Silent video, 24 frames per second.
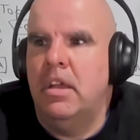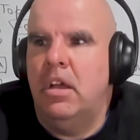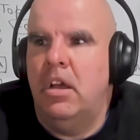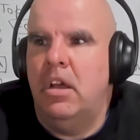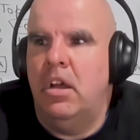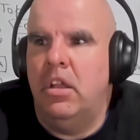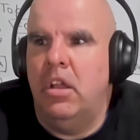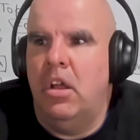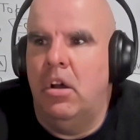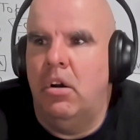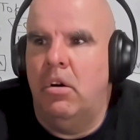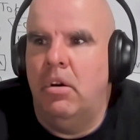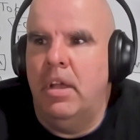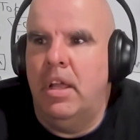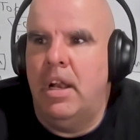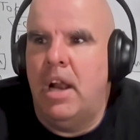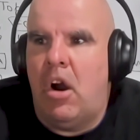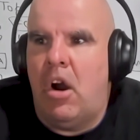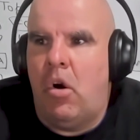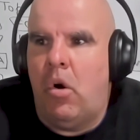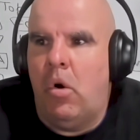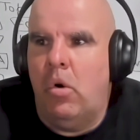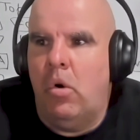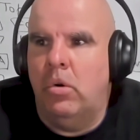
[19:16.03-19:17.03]
in
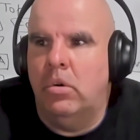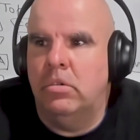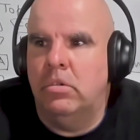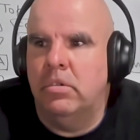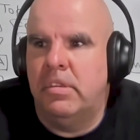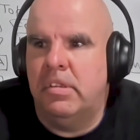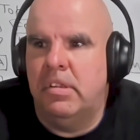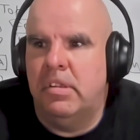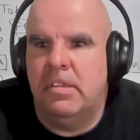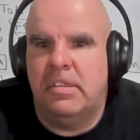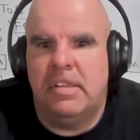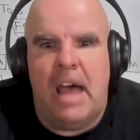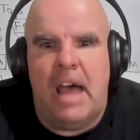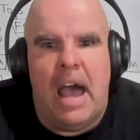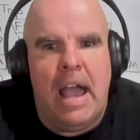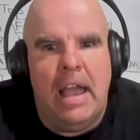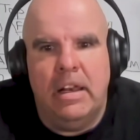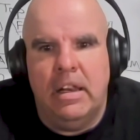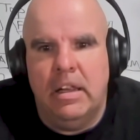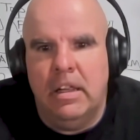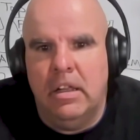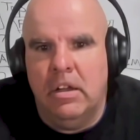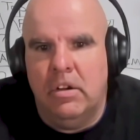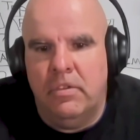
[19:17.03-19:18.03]
our whole
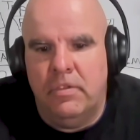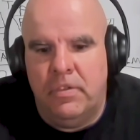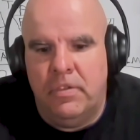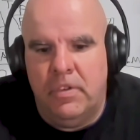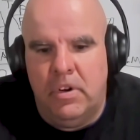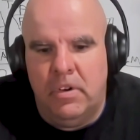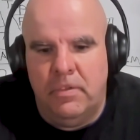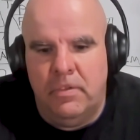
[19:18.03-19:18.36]
society of